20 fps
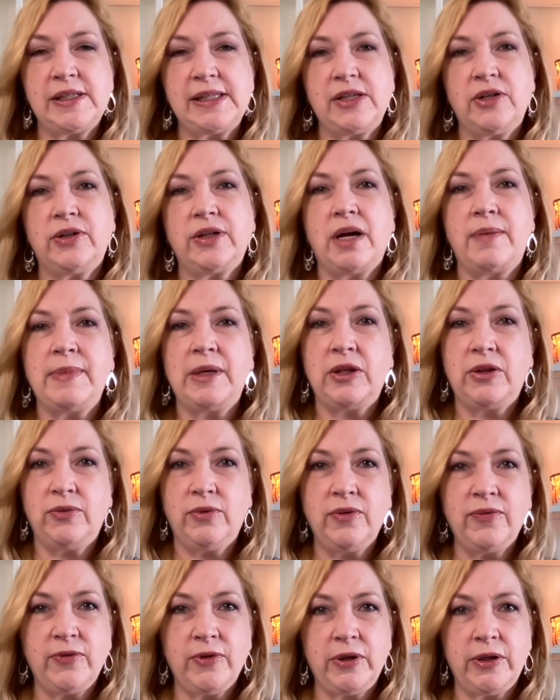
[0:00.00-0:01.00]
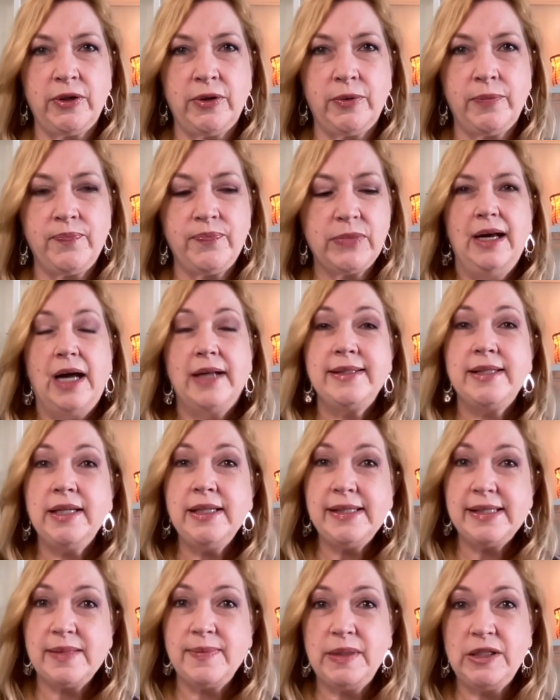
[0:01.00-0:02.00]
that are coming through for you. I'll tell
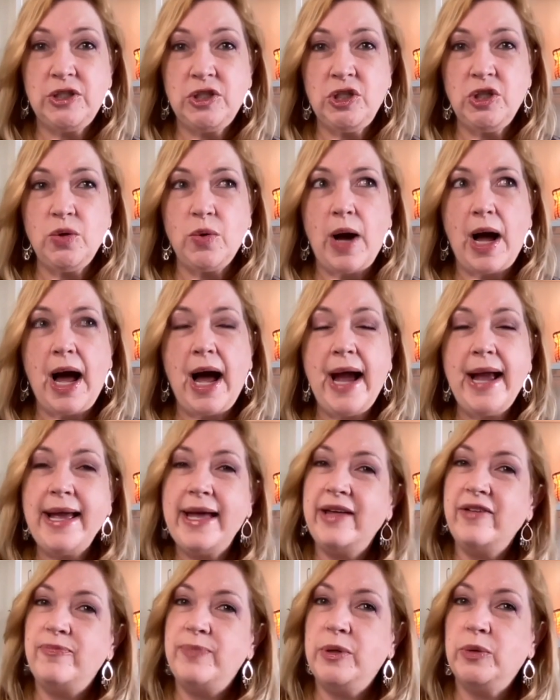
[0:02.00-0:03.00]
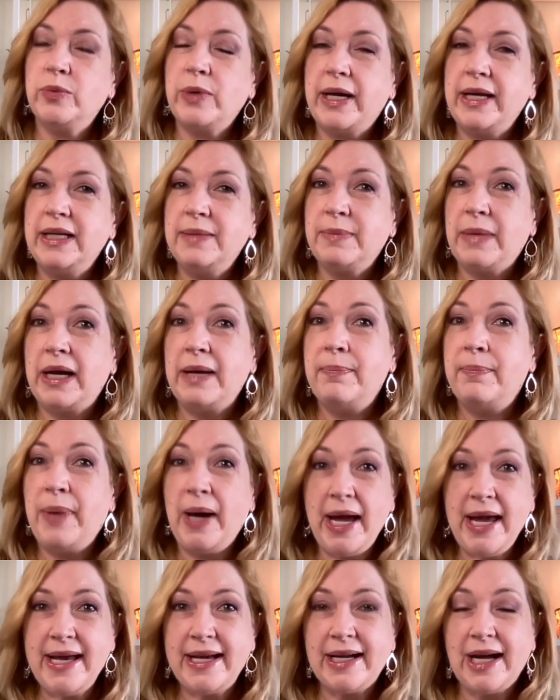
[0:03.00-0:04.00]
you something too. I have been riding my
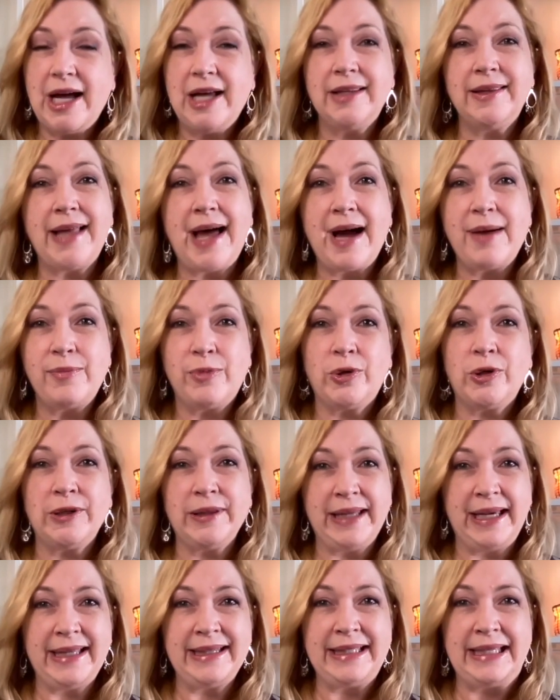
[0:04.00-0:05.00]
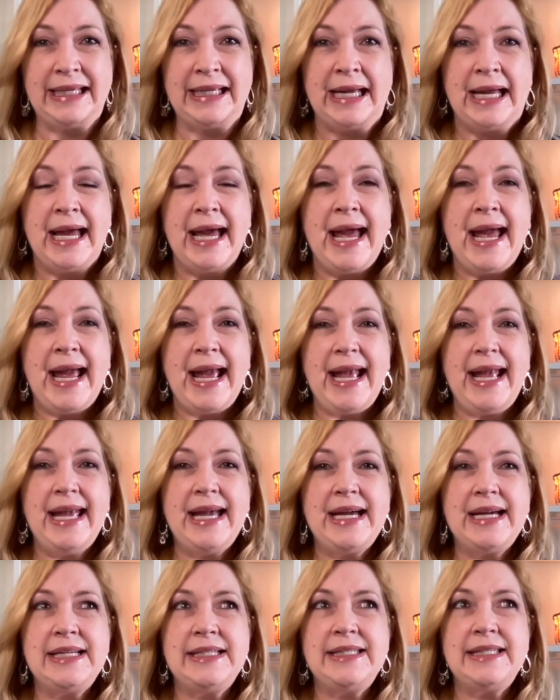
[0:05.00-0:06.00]
bike a lot more lately,
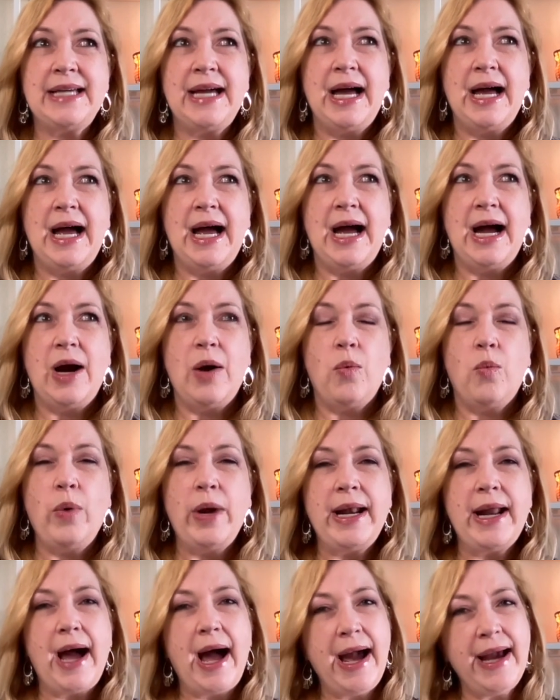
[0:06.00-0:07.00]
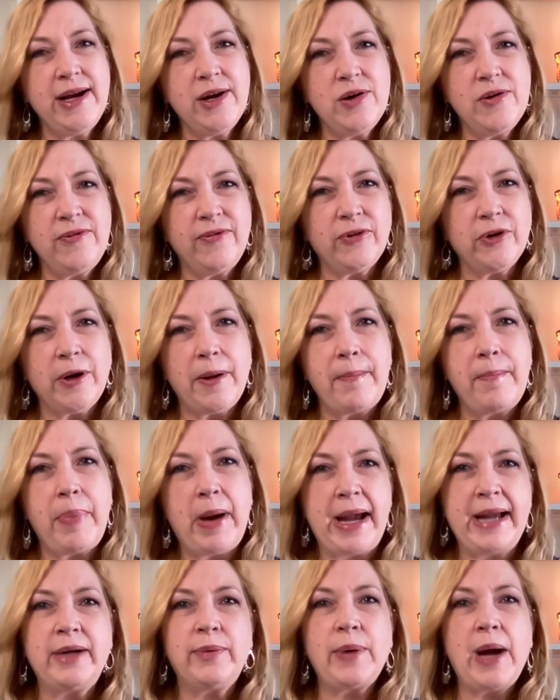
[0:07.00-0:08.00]
and when I go for a
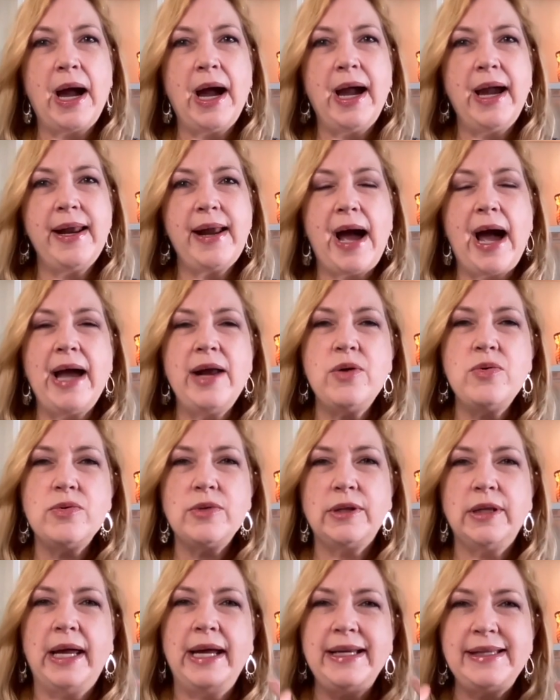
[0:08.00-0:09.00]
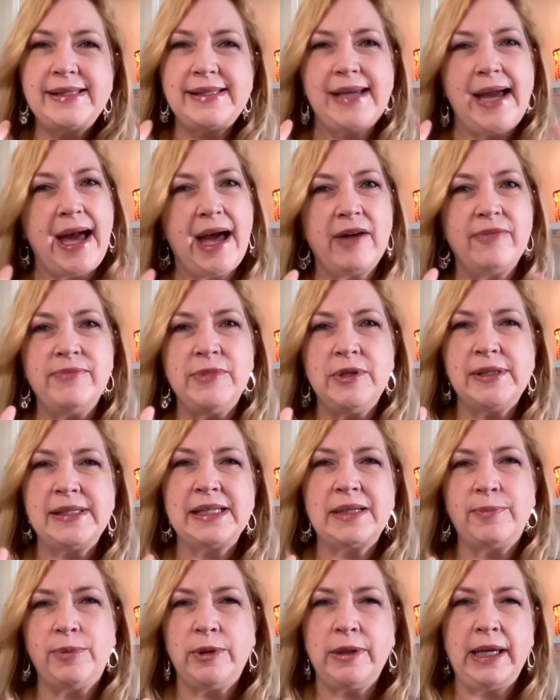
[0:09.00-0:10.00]
bike ride, I don't like to have
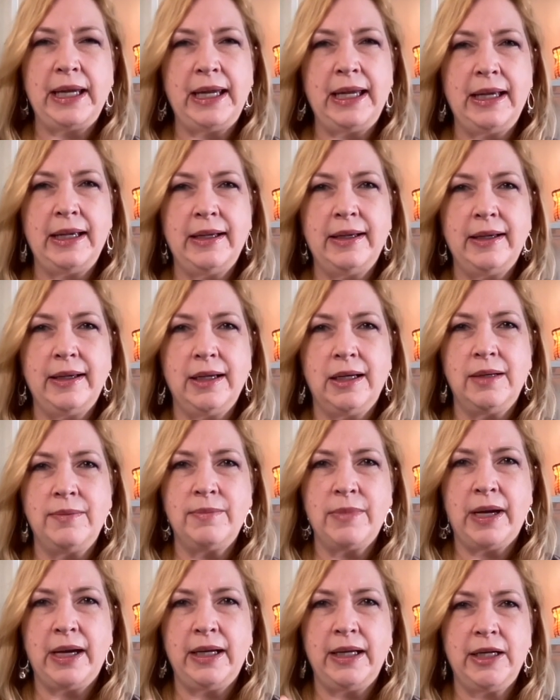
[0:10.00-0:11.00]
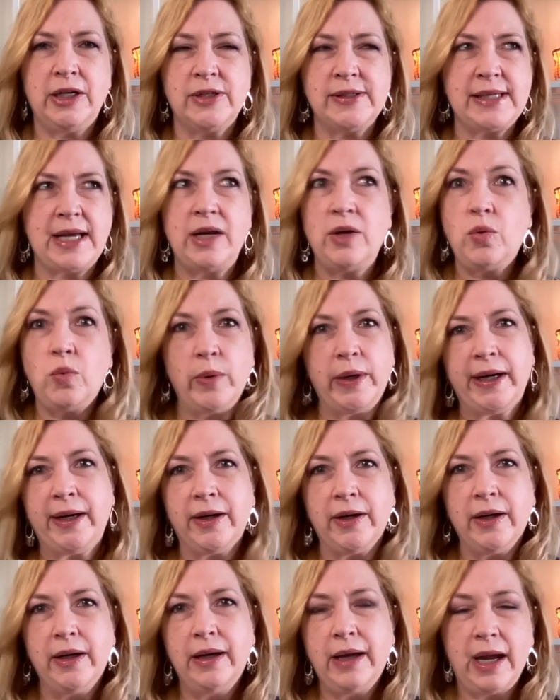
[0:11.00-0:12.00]
music playing in my ears. I don't
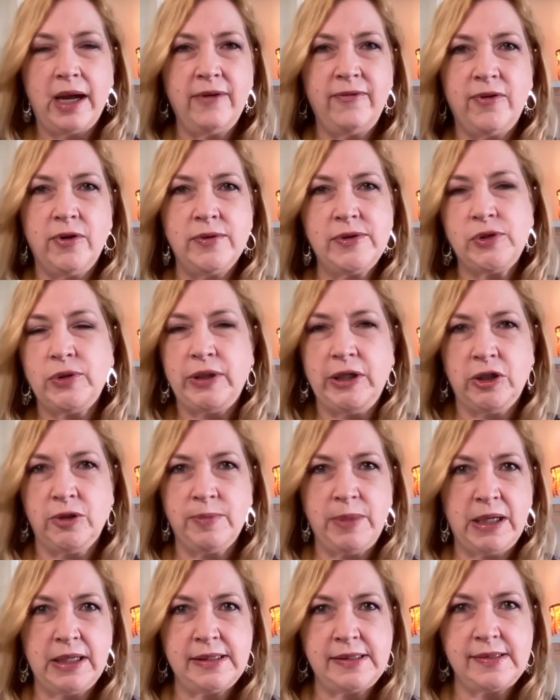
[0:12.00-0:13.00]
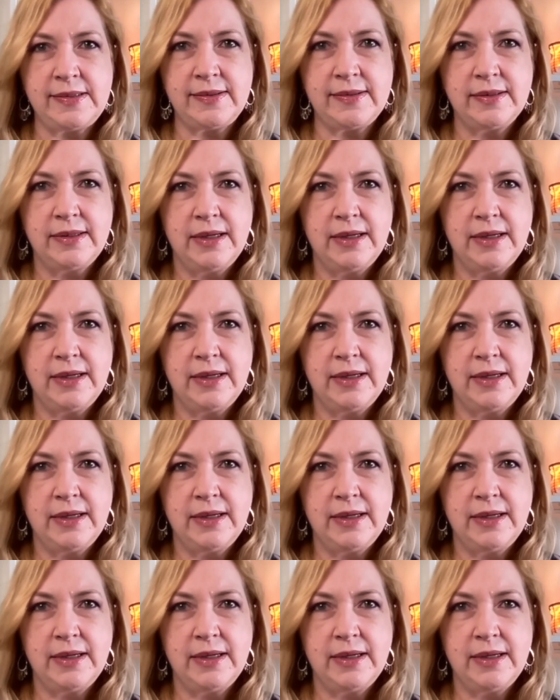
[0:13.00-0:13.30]
wear headphones or earbuds